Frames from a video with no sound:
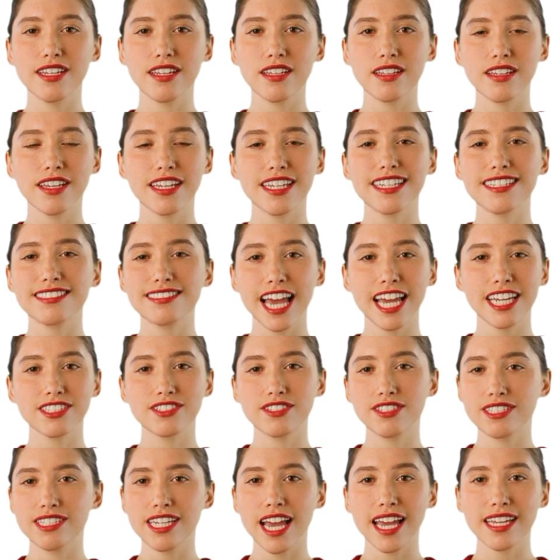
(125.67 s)
These
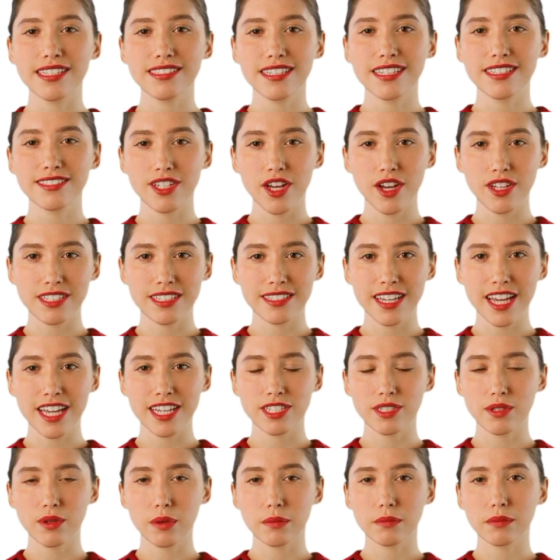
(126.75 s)
exercises are designed
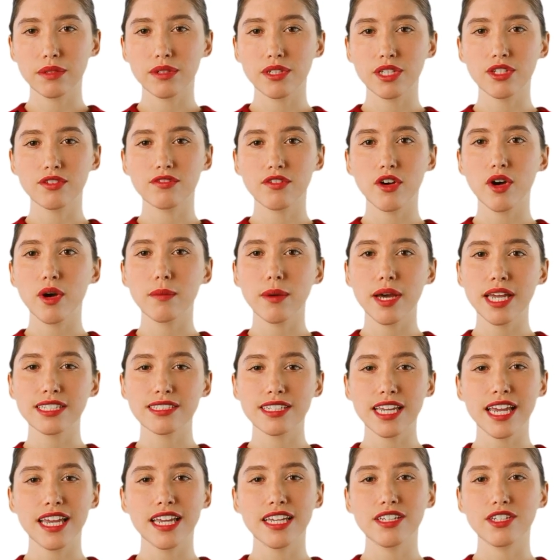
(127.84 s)
to improve or
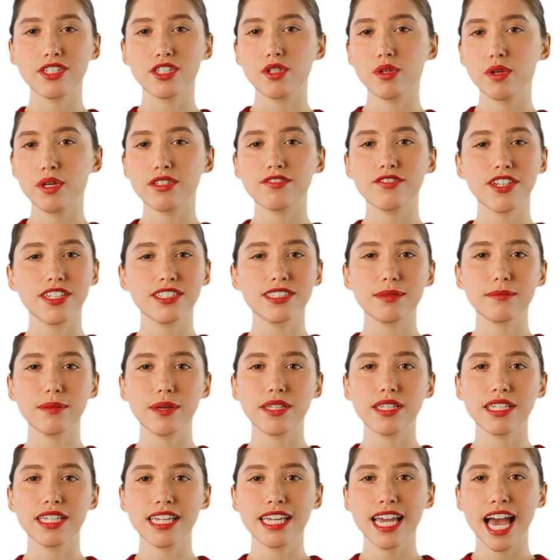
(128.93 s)
maintain joint
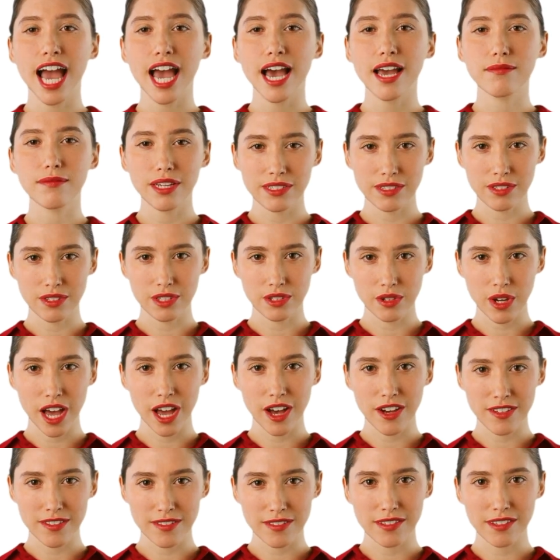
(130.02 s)
flexibility and muscle strength.
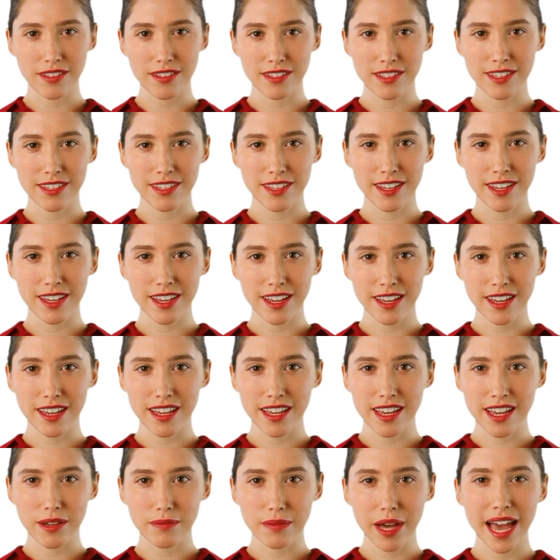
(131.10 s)

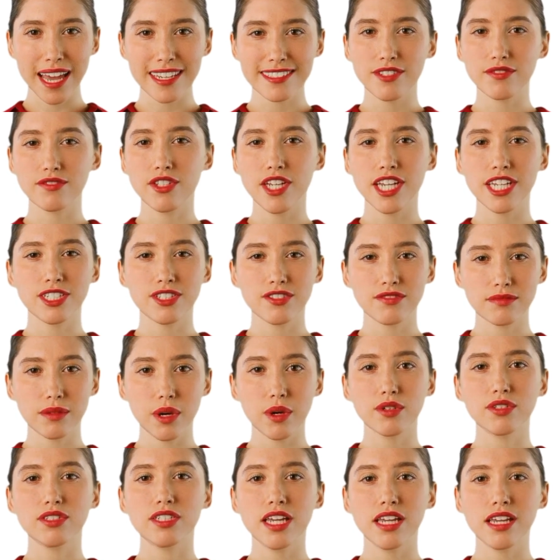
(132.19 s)
Passive range of
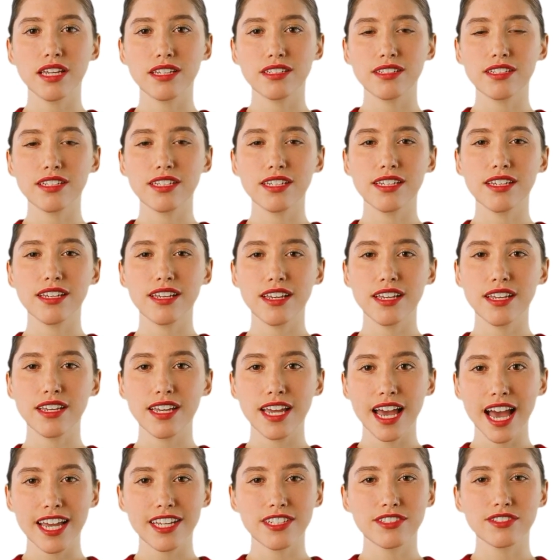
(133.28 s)
motion.
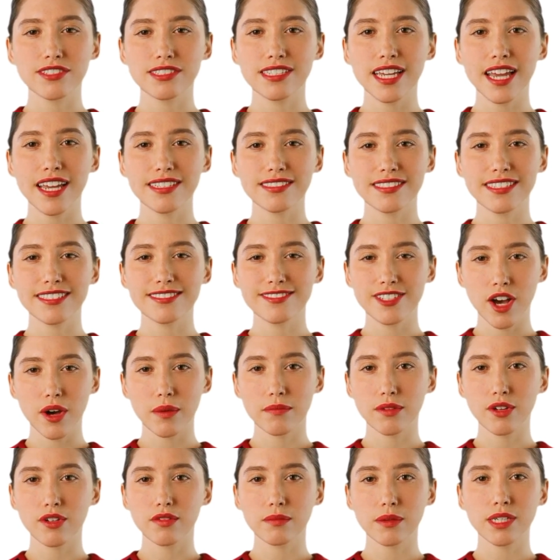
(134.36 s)
Exercises are
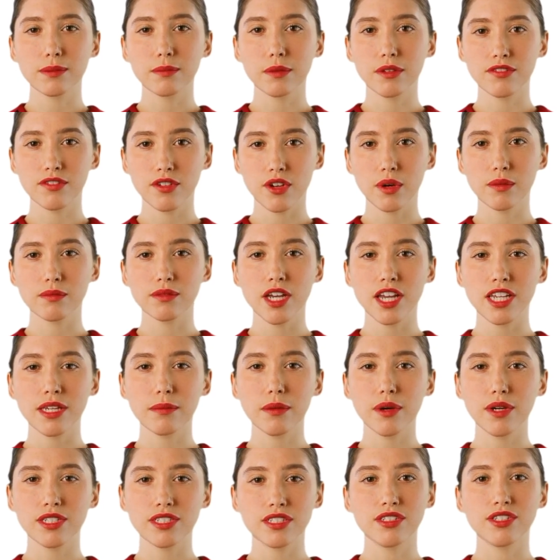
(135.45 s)
movements performed on a
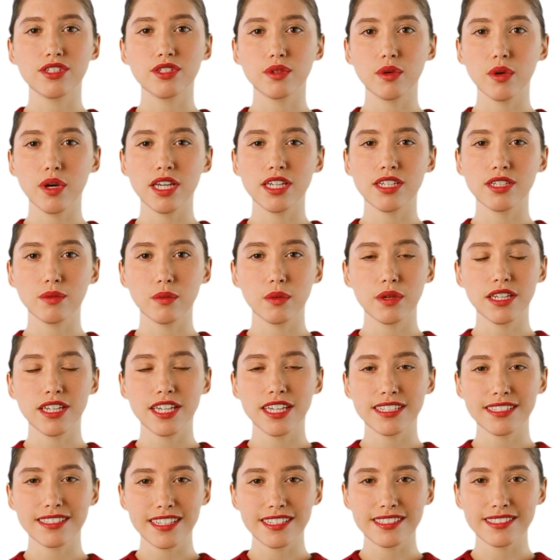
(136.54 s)
person's joints with the
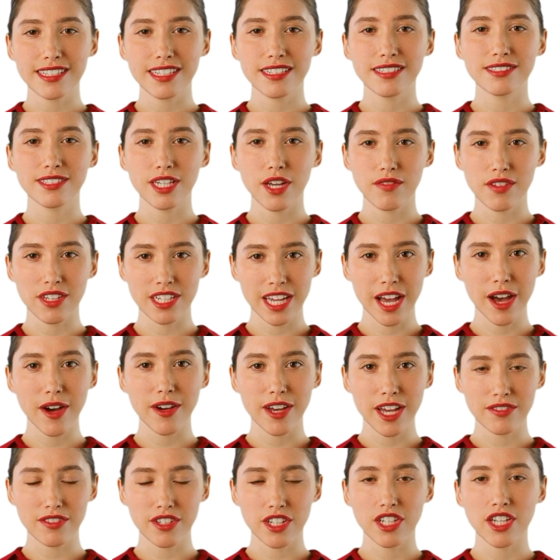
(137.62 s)
assistance of a
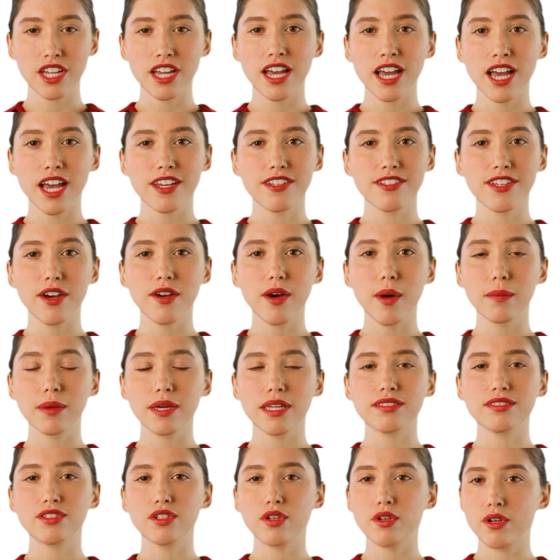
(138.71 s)
caregiver,
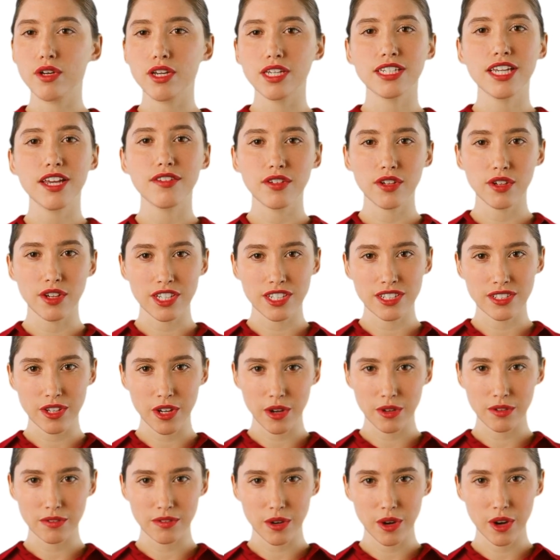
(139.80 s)
therapist, or another
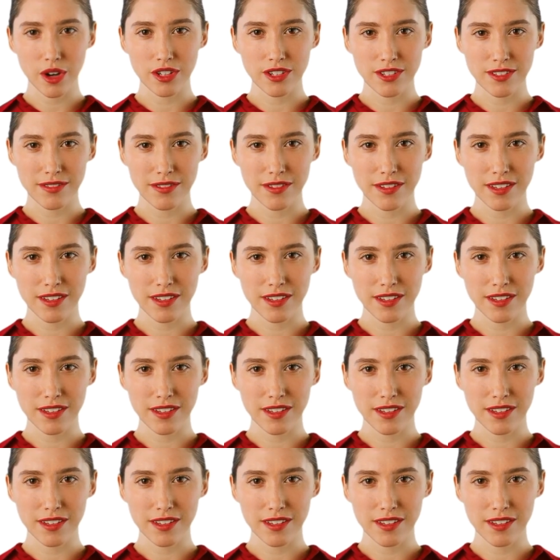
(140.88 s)
external force.